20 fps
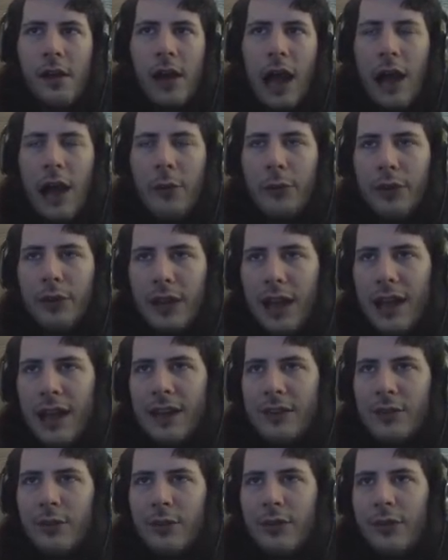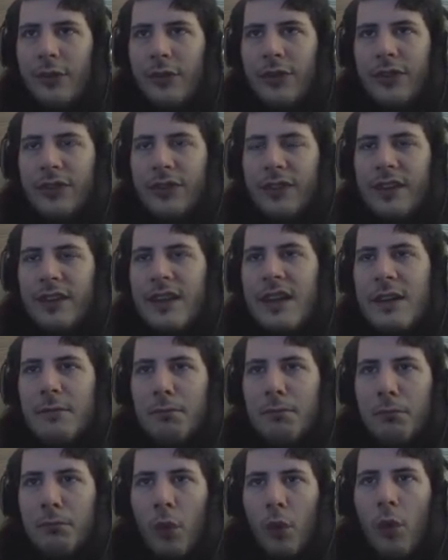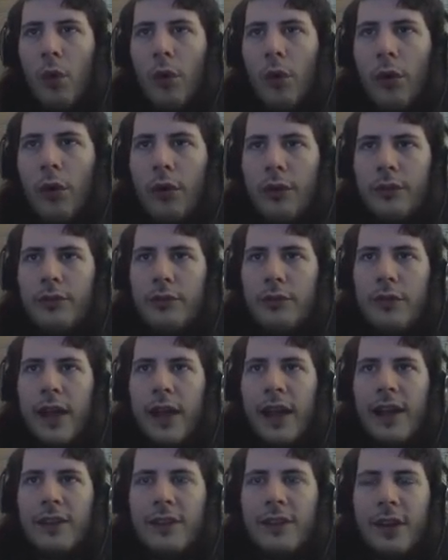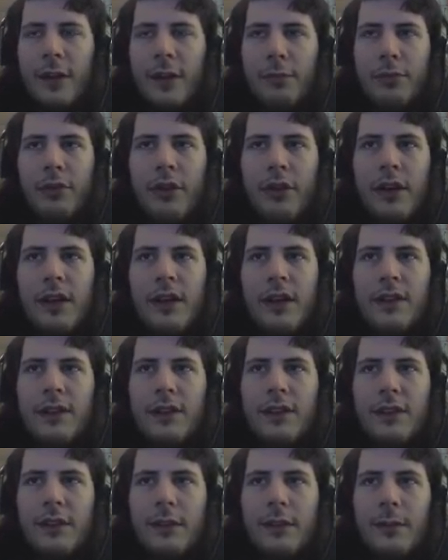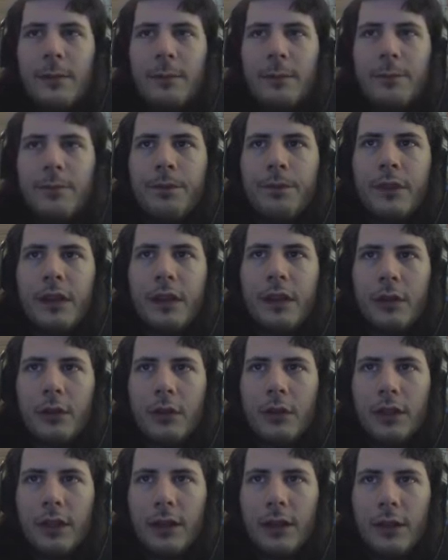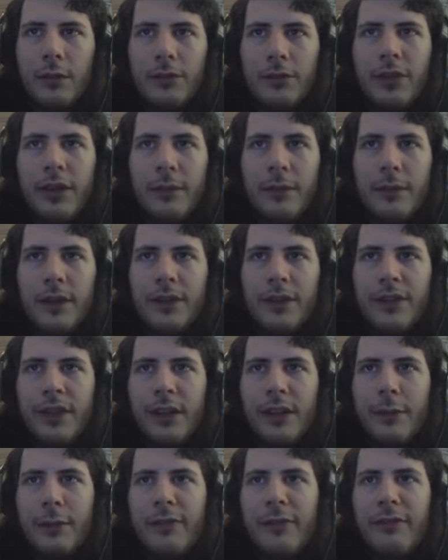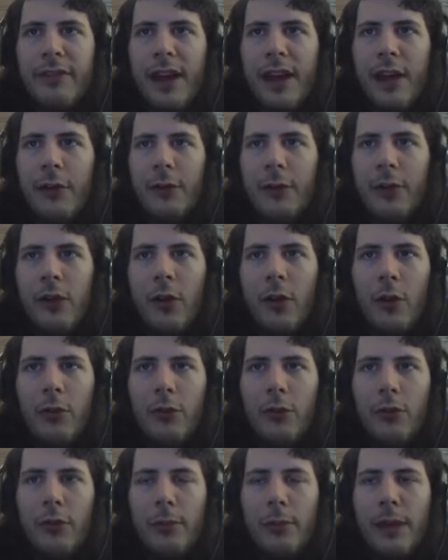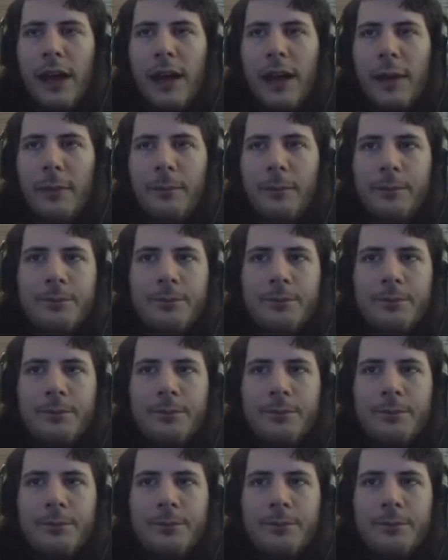I would like to see more doodads and upgrades and, little tidbits that could be found all through the map.